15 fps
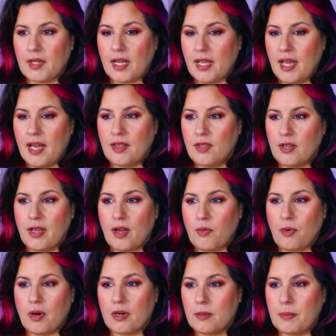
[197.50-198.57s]
I can't look at
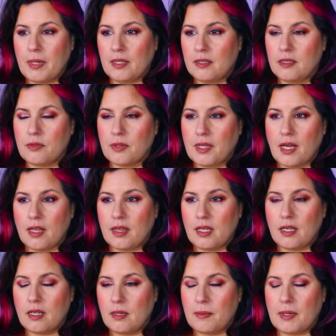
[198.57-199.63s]
water beds without
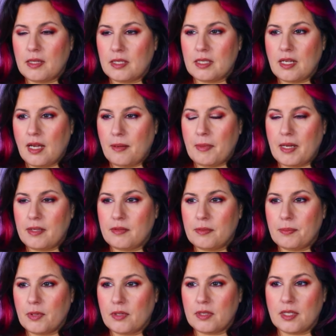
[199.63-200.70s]
thinking about the time I
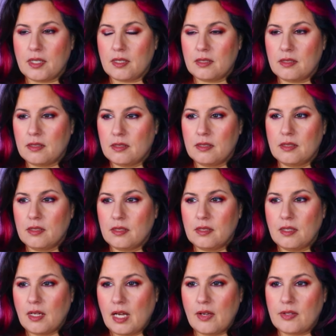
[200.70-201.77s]
was
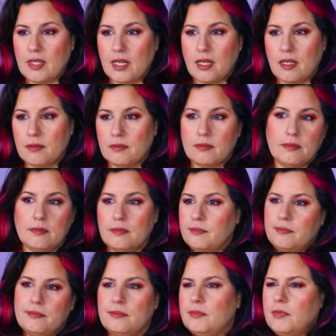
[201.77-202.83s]
at a
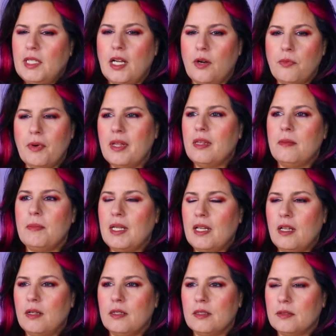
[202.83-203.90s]
you know, one of the
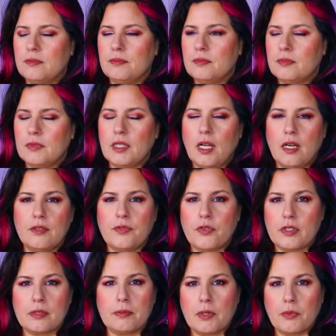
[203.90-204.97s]
many law
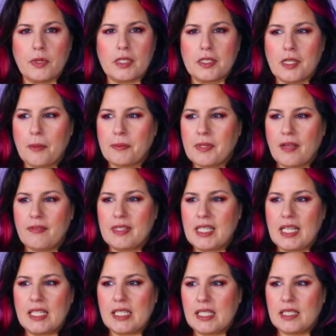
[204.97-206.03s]
enforcement workshops I've
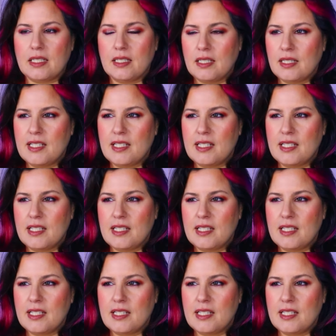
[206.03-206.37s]
attended.